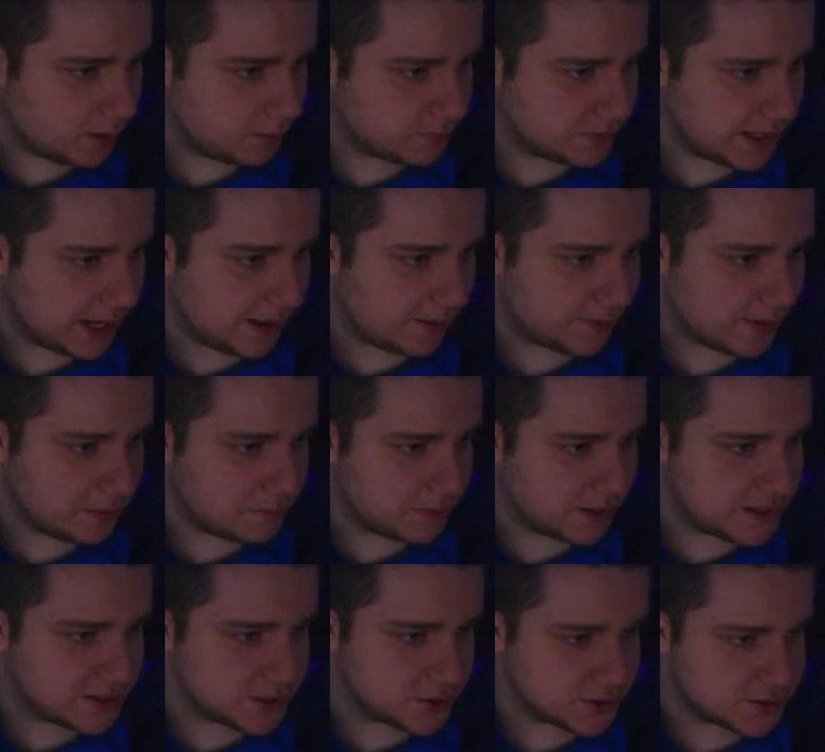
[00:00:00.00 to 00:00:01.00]
Yeah, that
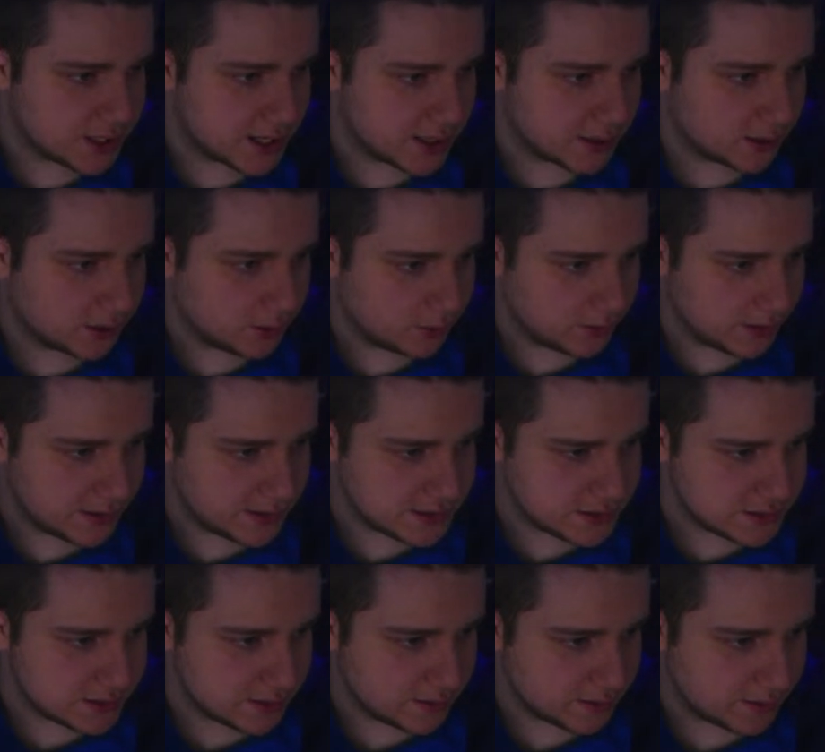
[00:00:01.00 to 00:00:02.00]
mesocyclone has